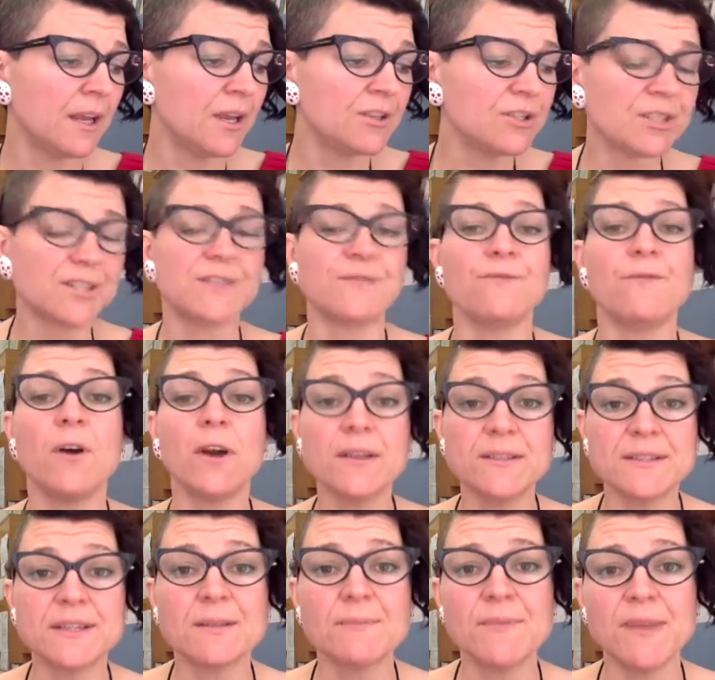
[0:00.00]
Just
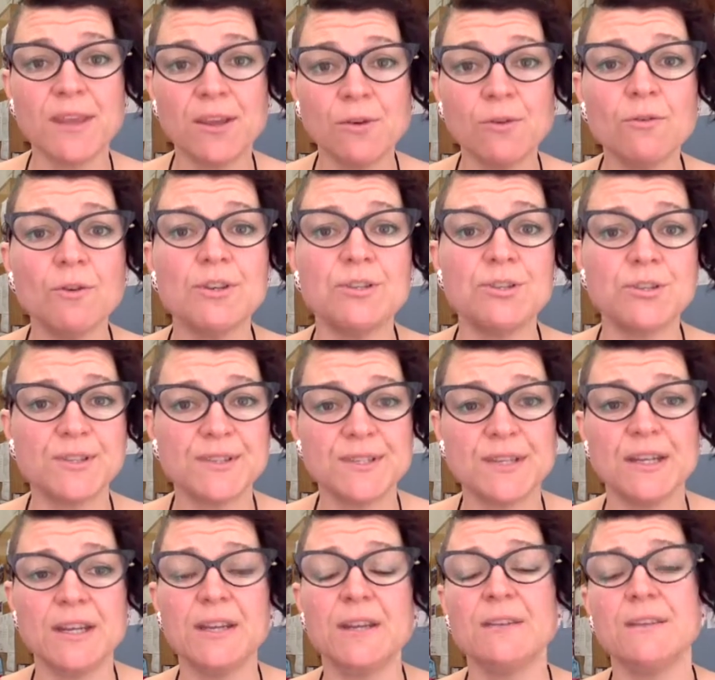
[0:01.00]
find something you're
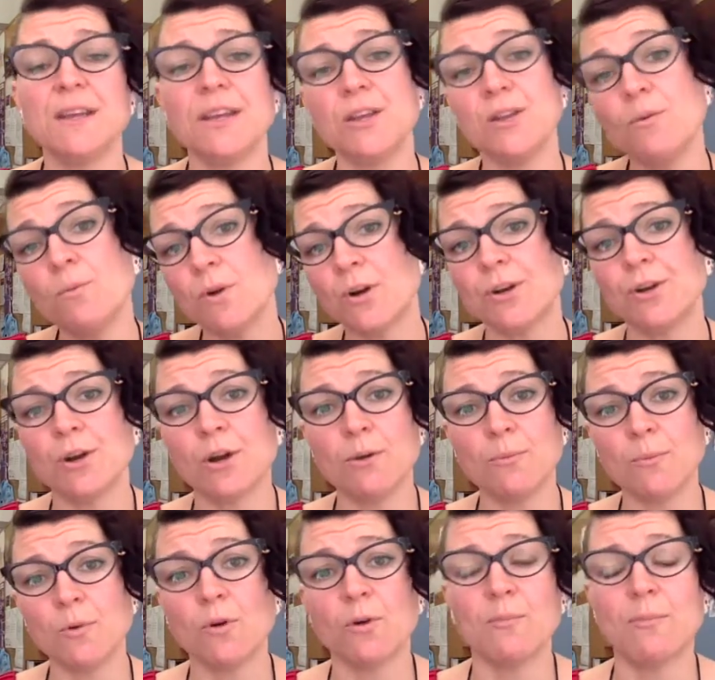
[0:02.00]
interested in that you want to know
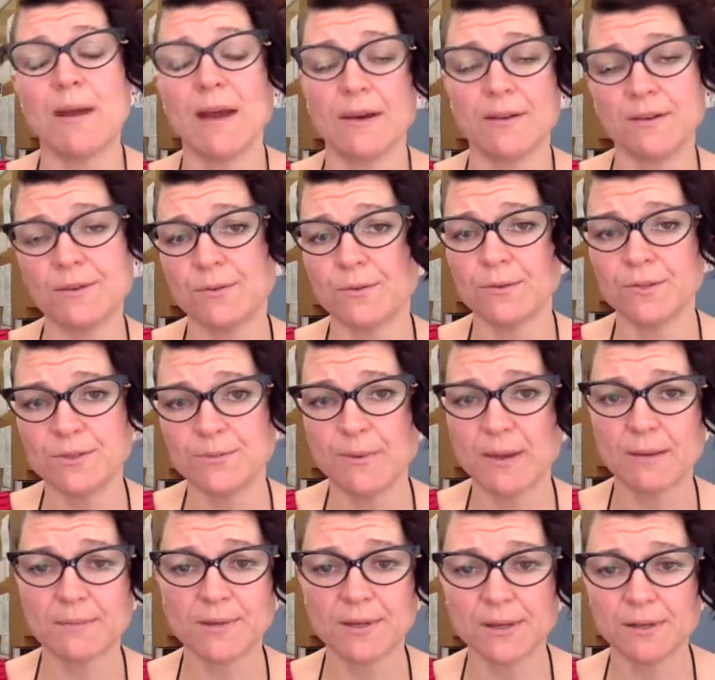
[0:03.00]
more about in order to be
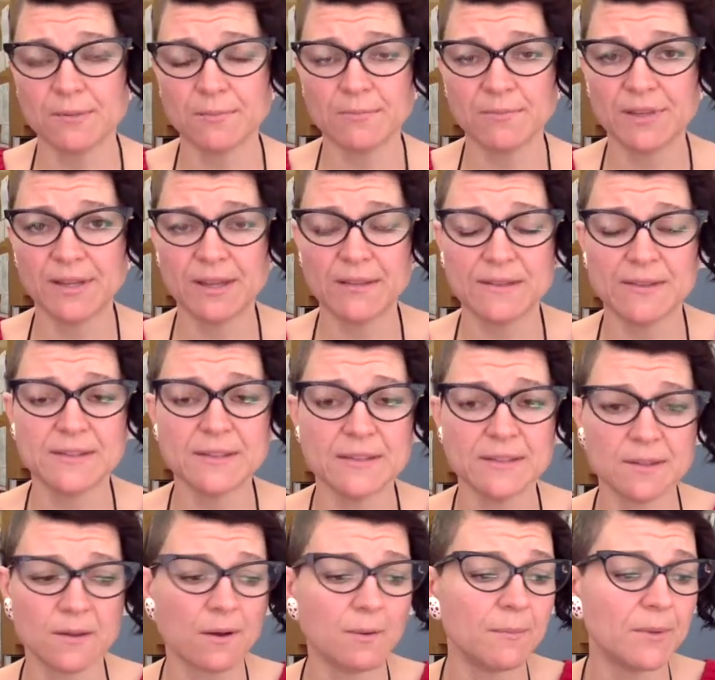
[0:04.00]
able to complete this
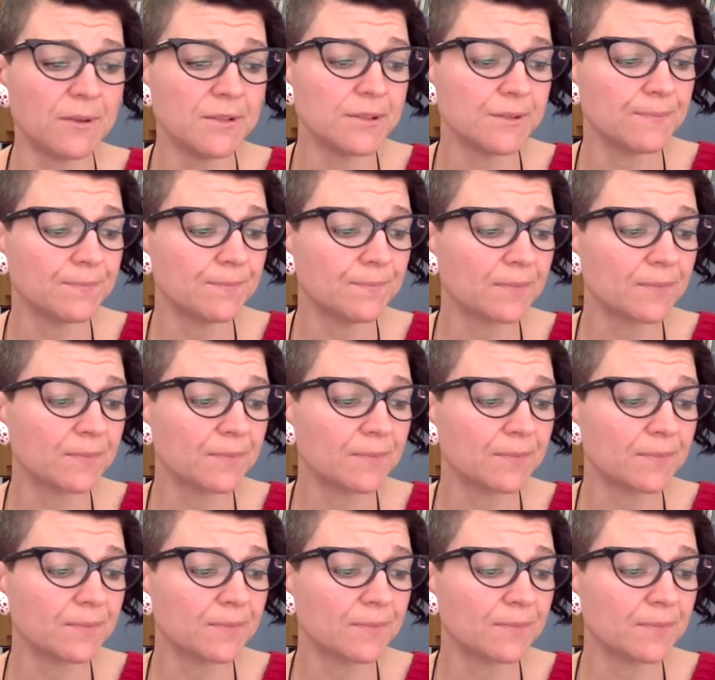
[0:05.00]
assignment.